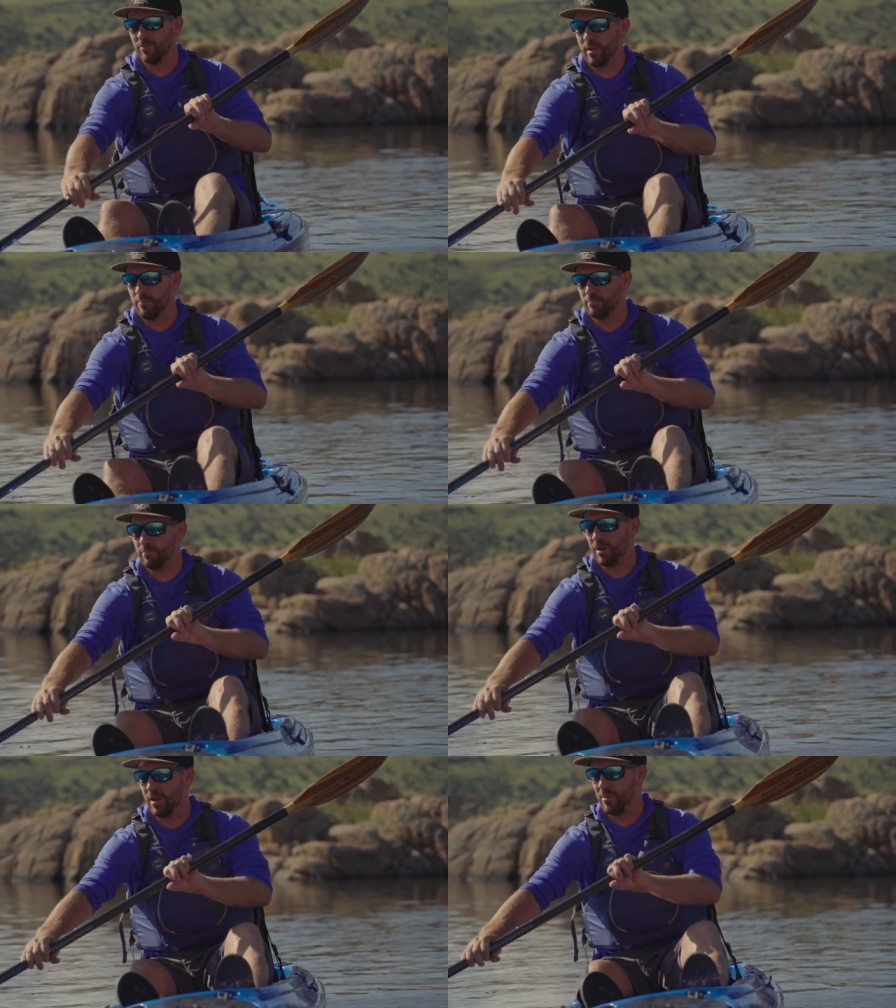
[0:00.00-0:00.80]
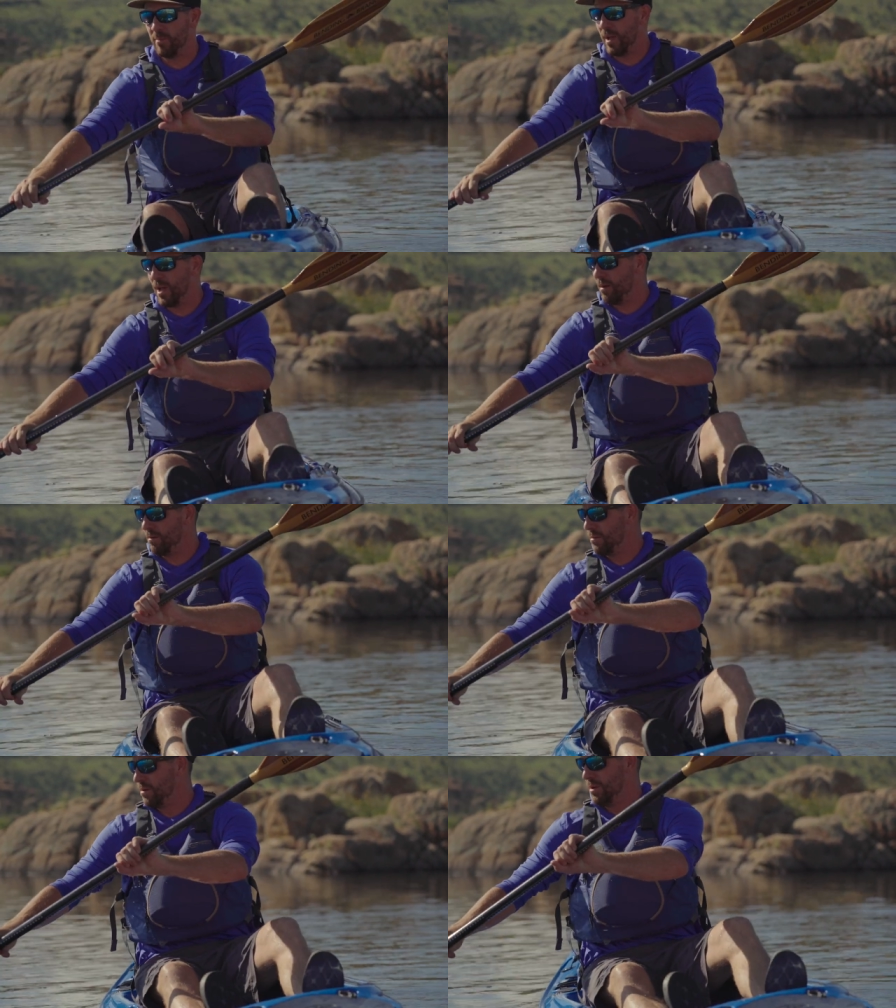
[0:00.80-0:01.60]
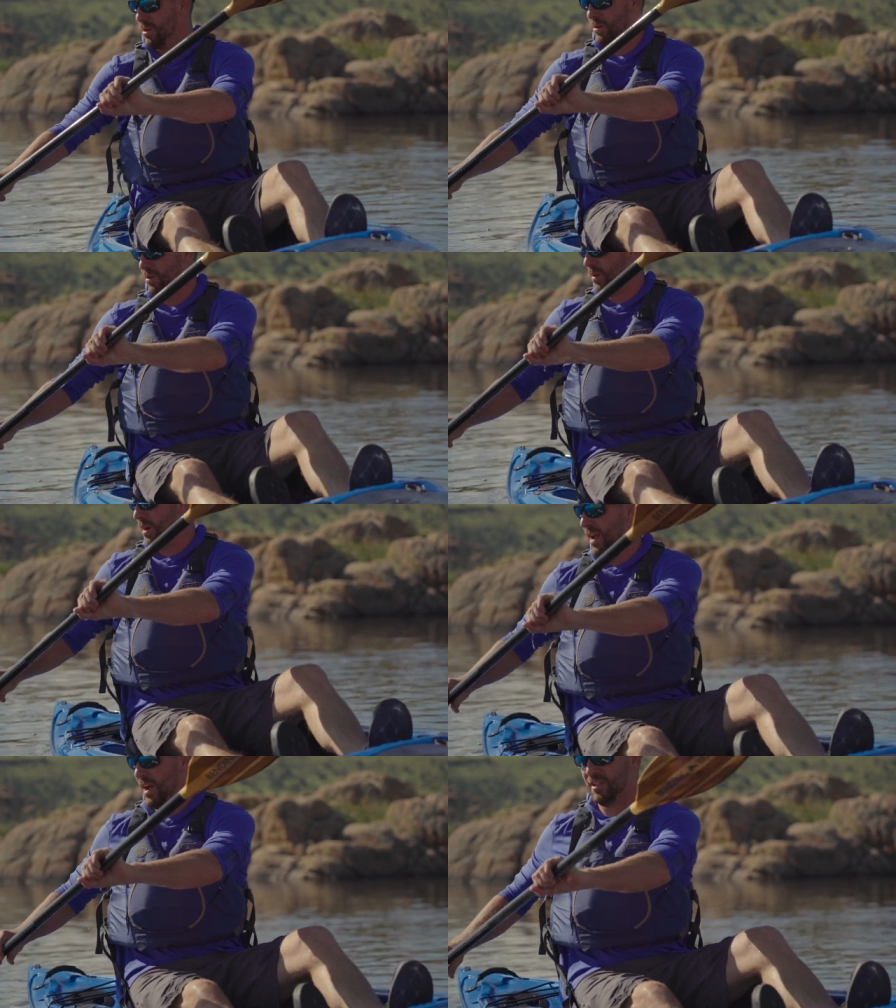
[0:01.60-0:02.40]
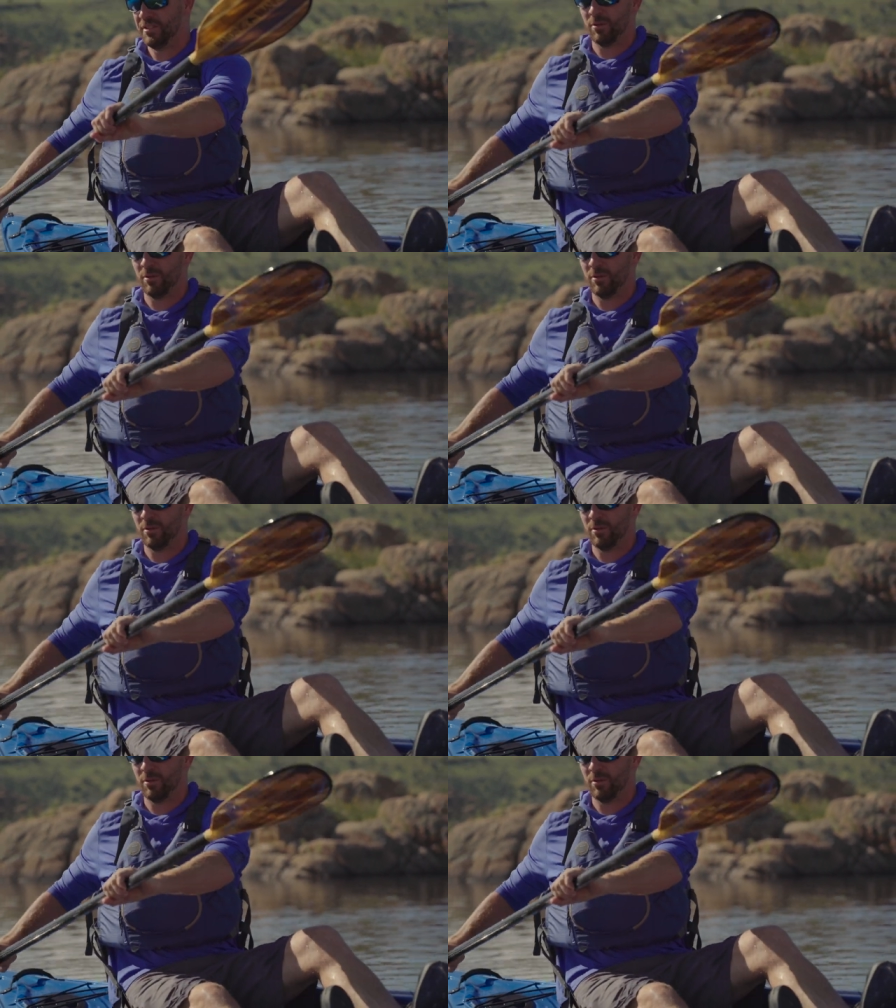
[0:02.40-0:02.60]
sweep, putting up the bow, doing a nice